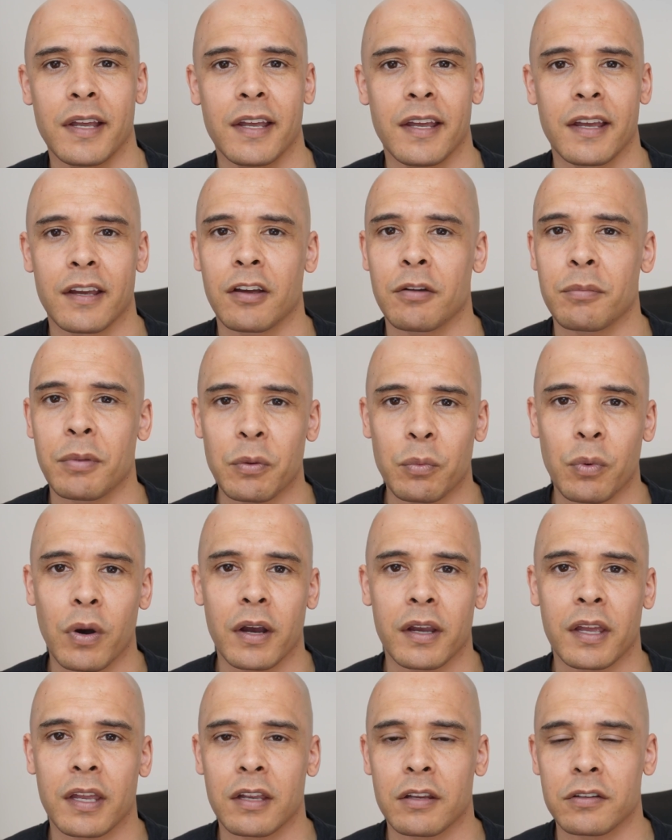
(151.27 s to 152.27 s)
It could be
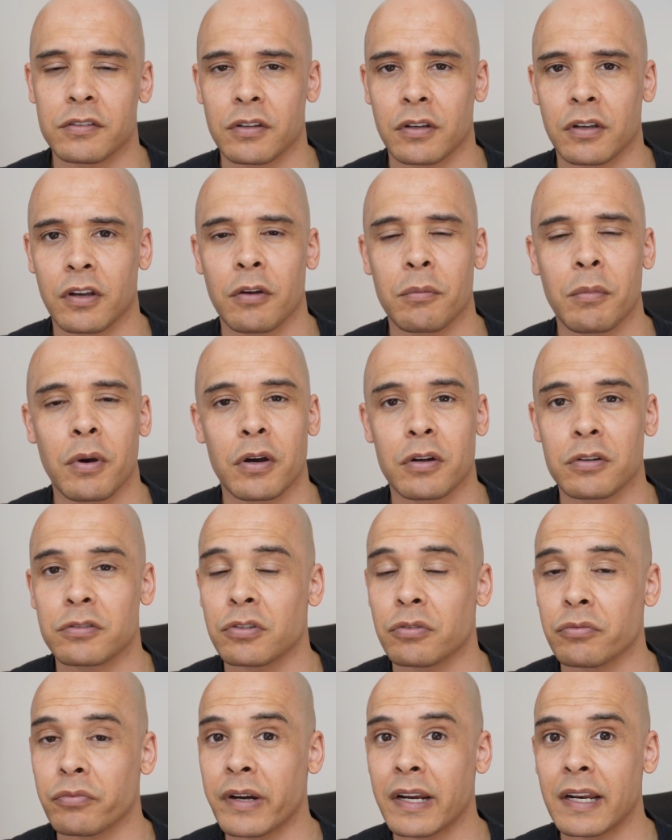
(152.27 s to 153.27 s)
working as a
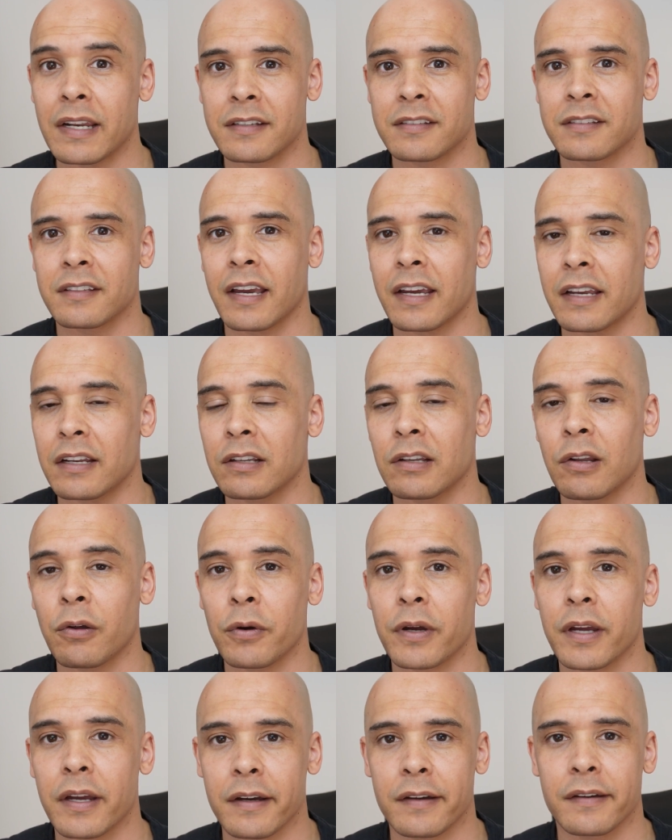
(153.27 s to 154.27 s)
commercial real estate
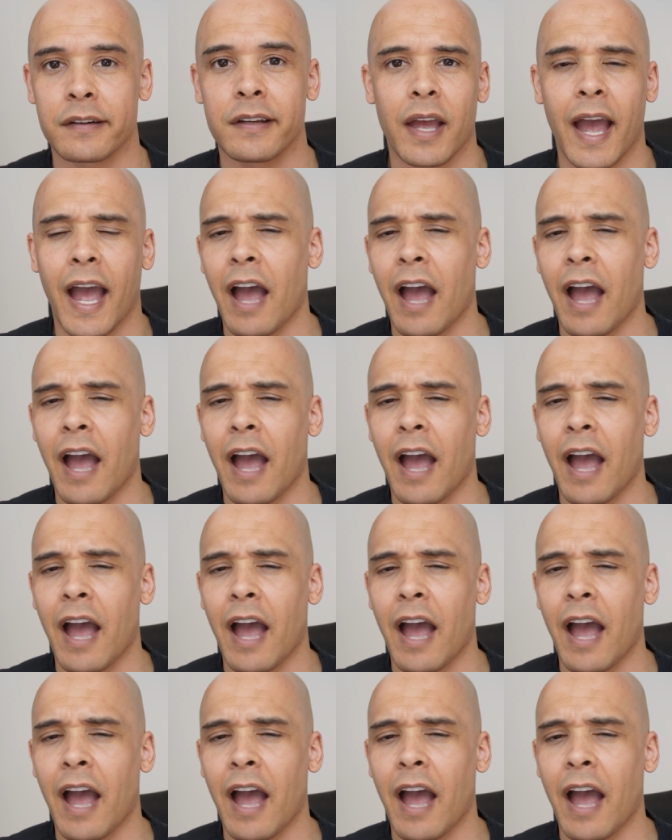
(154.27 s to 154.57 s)
lawyer.